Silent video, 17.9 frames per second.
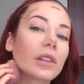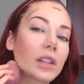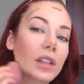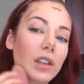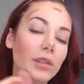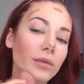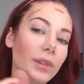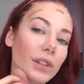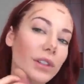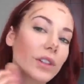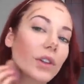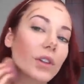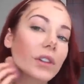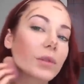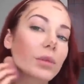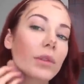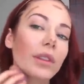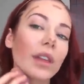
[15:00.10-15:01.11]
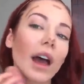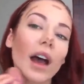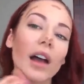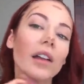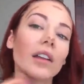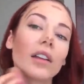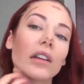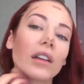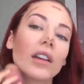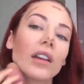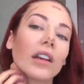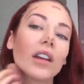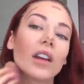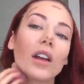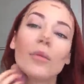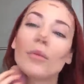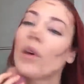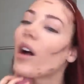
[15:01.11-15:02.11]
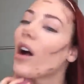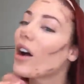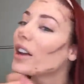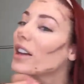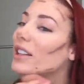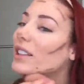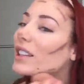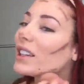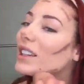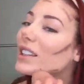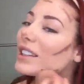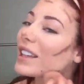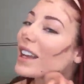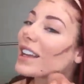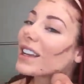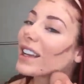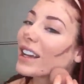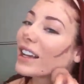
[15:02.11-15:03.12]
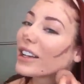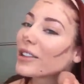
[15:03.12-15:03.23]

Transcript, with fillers: really good results with that. But honestly, it's like,